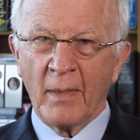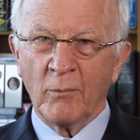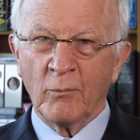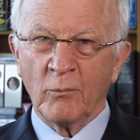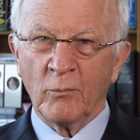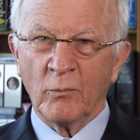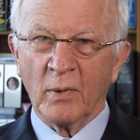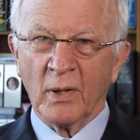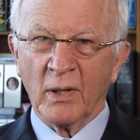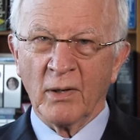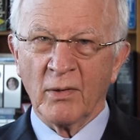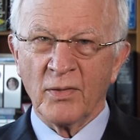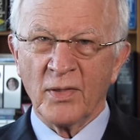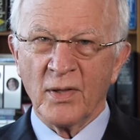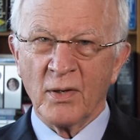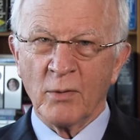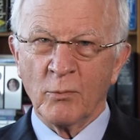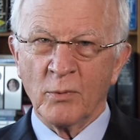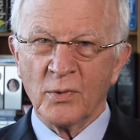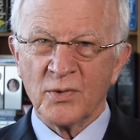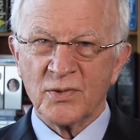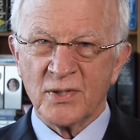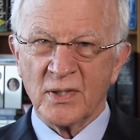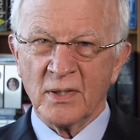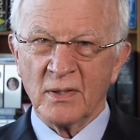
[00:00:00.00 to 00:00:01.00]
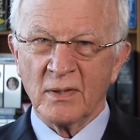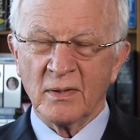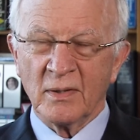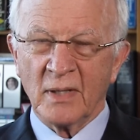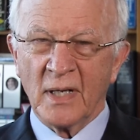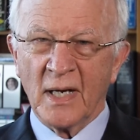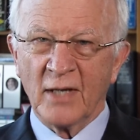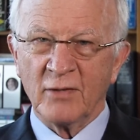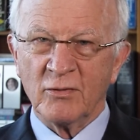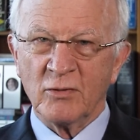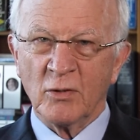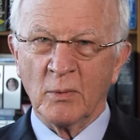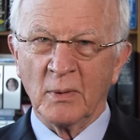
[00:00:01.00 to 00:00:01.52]
where there was a
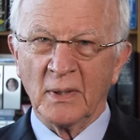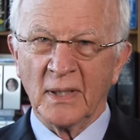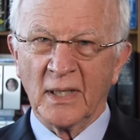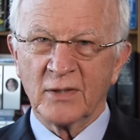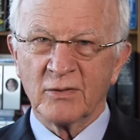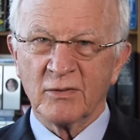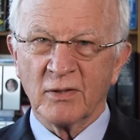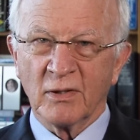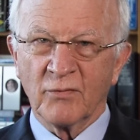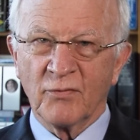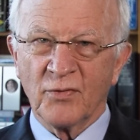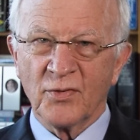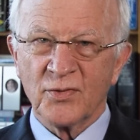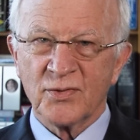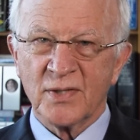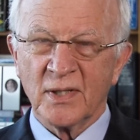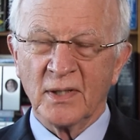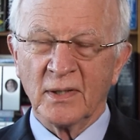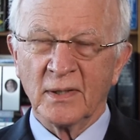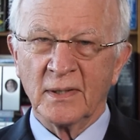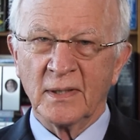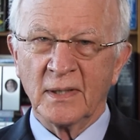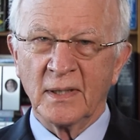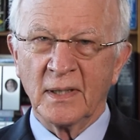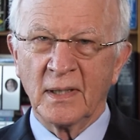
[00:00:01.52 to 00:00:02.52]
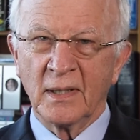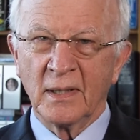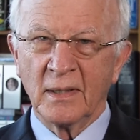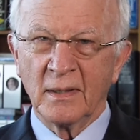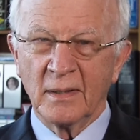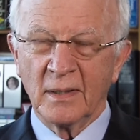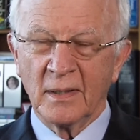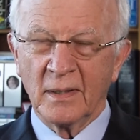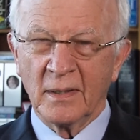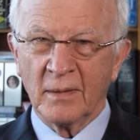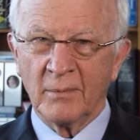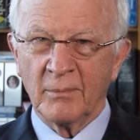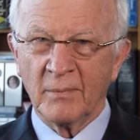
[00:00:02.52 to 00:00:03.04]
hydroelectric facility,
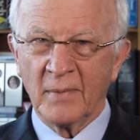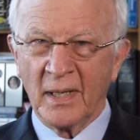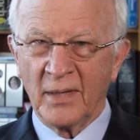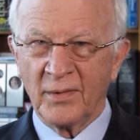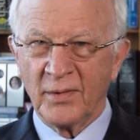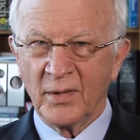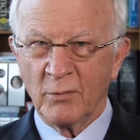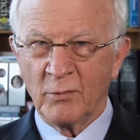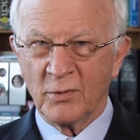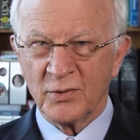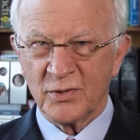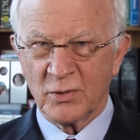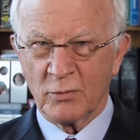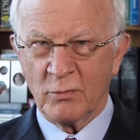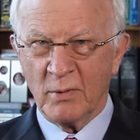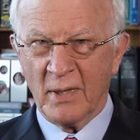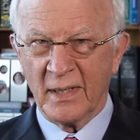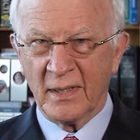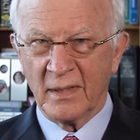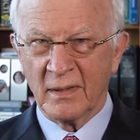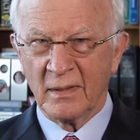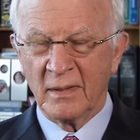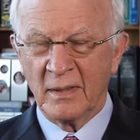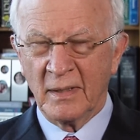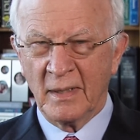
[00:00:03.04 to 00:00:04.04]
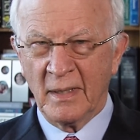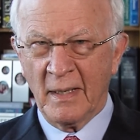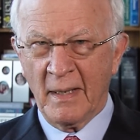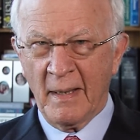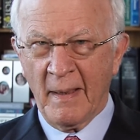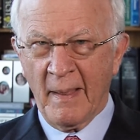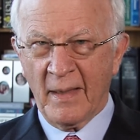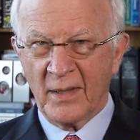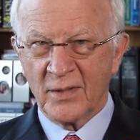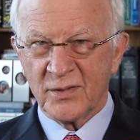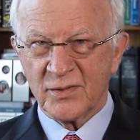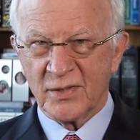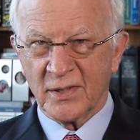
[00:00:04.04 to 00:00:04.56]
and there was quite a
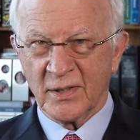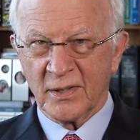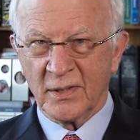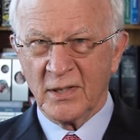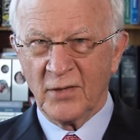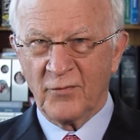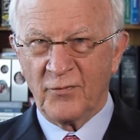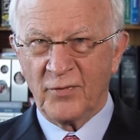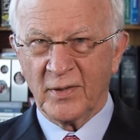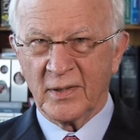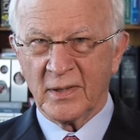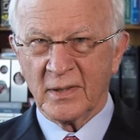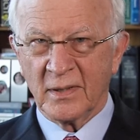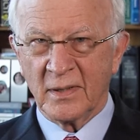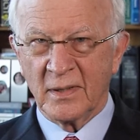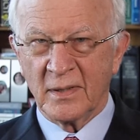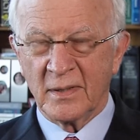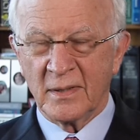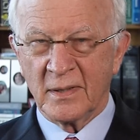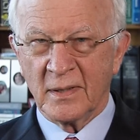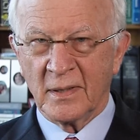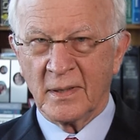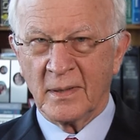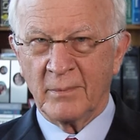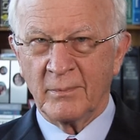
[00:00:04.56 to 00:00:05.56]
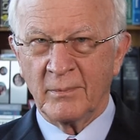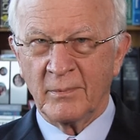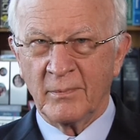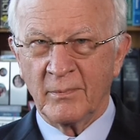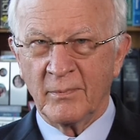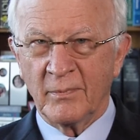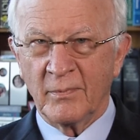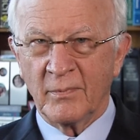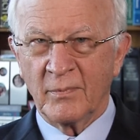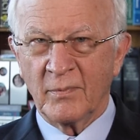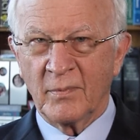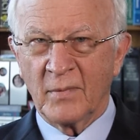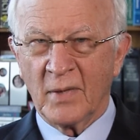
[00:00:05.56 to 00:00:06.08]
significant
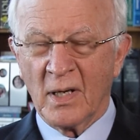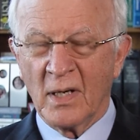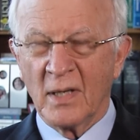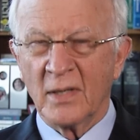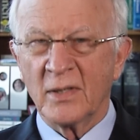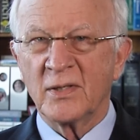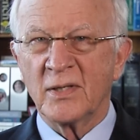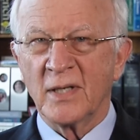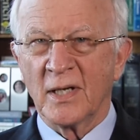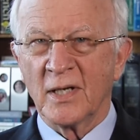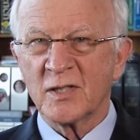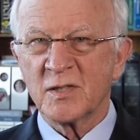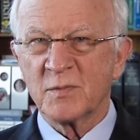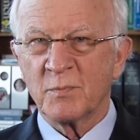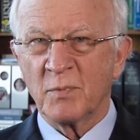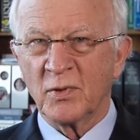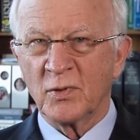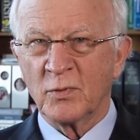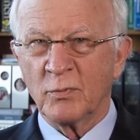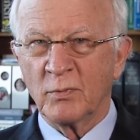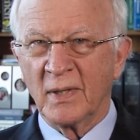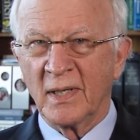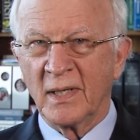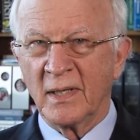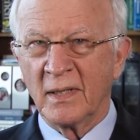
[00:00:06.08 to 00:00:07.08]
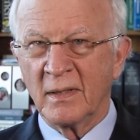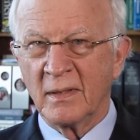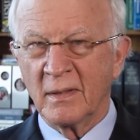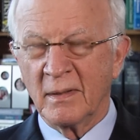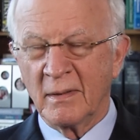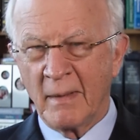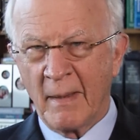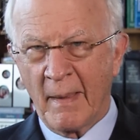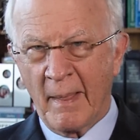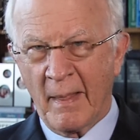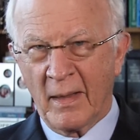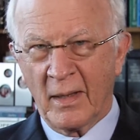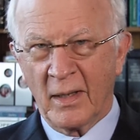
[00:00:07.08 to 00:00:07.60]
contest between
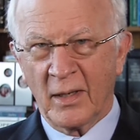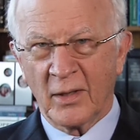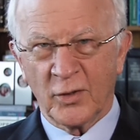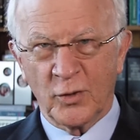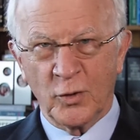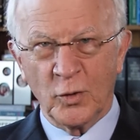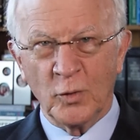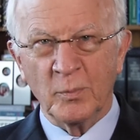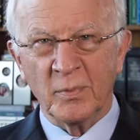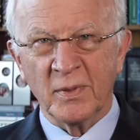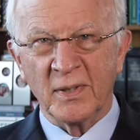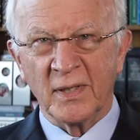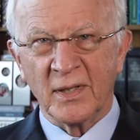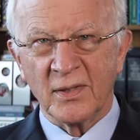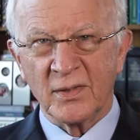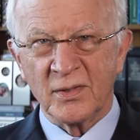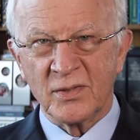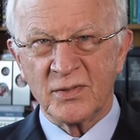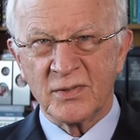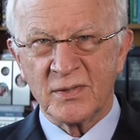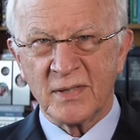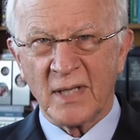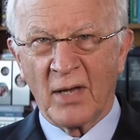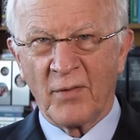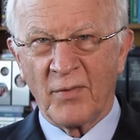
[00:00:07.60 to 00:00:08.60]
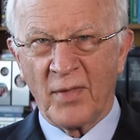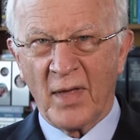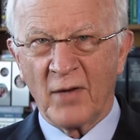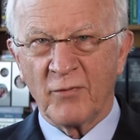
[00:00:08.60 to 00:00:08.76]
Cuban and South